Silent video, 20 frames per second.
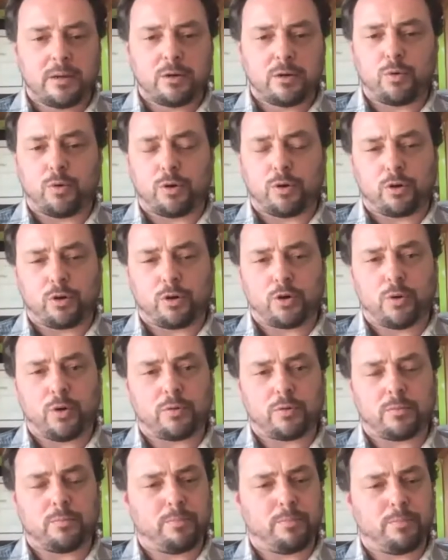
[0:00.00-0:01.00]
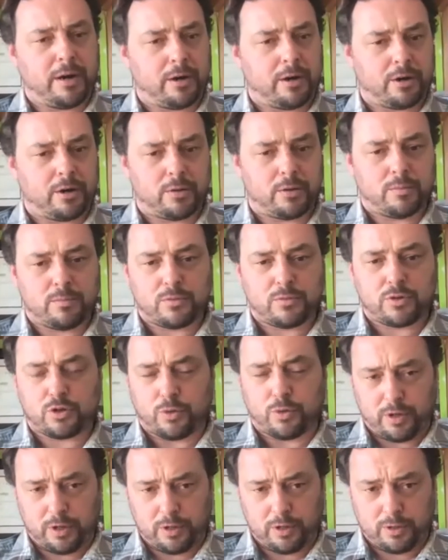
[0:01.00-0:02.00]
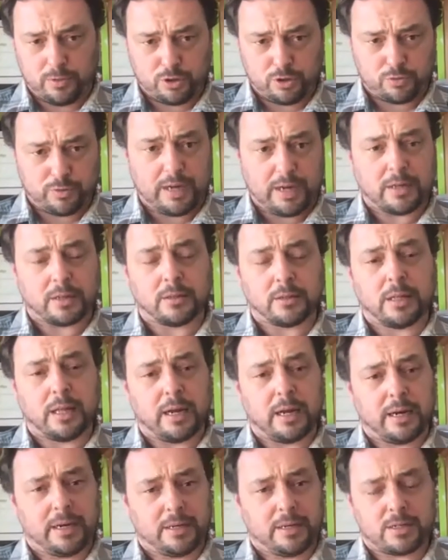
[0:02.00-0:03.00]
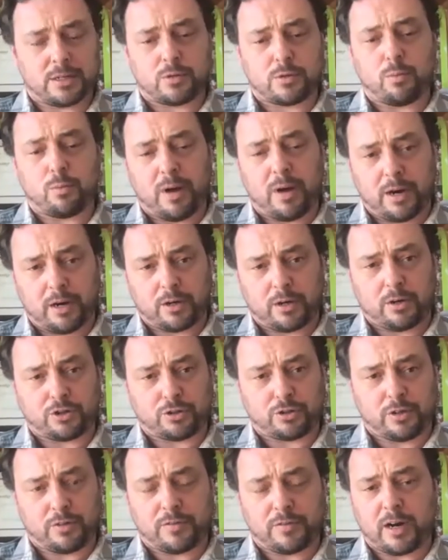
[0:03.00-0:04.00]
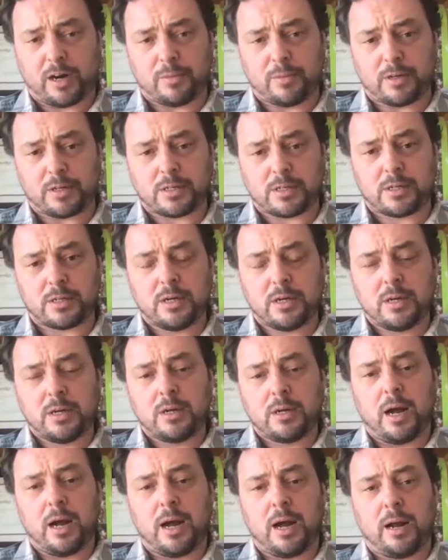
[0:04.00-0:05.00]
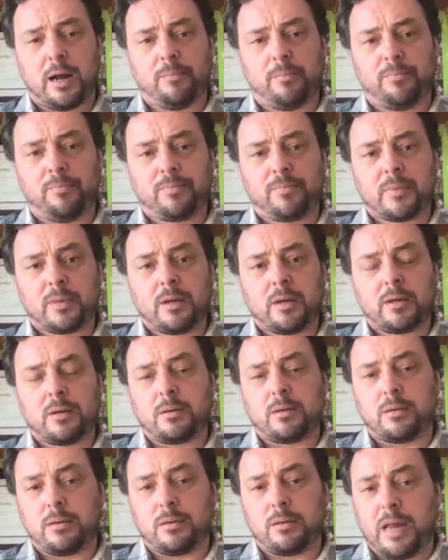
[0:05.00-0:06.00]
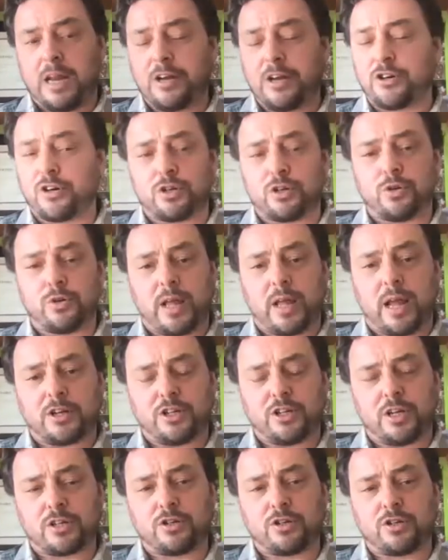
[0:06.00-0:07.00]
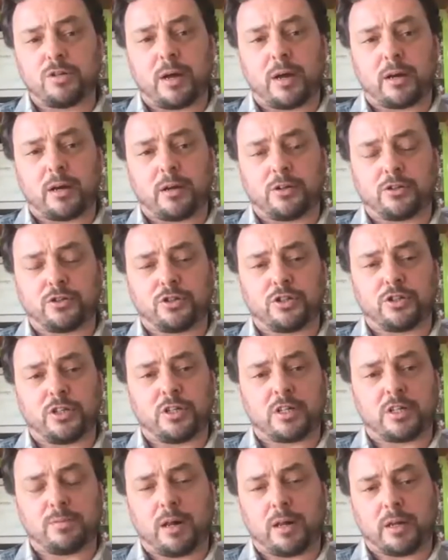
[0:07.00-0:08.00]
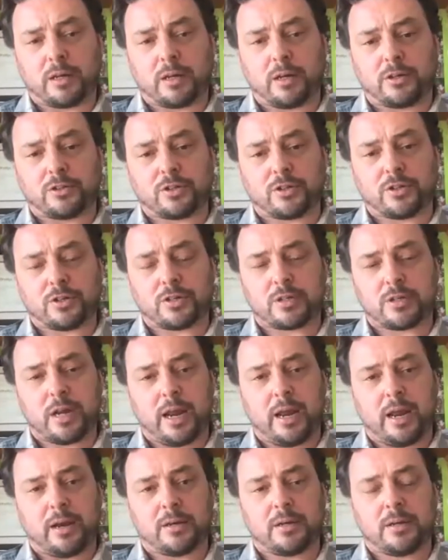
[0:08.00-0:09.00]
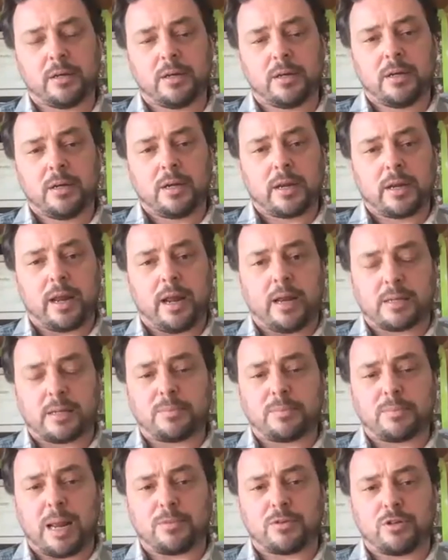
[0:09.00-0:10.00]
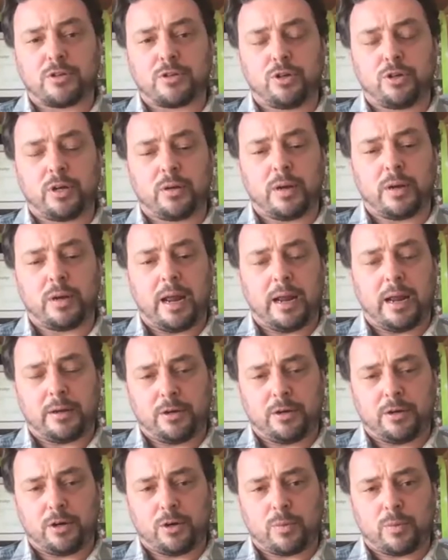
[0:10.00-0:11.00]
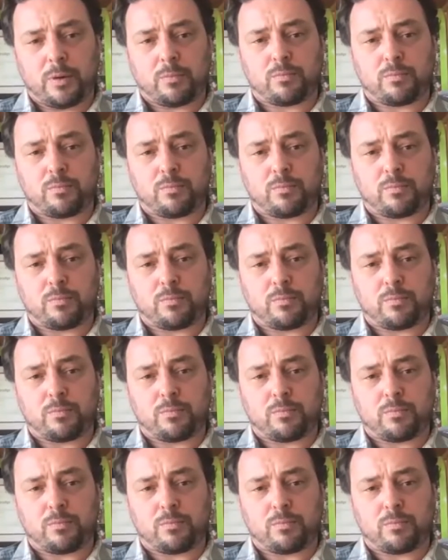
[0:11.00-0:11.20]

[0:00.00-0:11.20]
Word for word: quote unquote bare soil, straight lines, monoculture environments. Um, nature doesn't do that. She doesn't do monoculture. She does polycultures, and and sometimes you can you know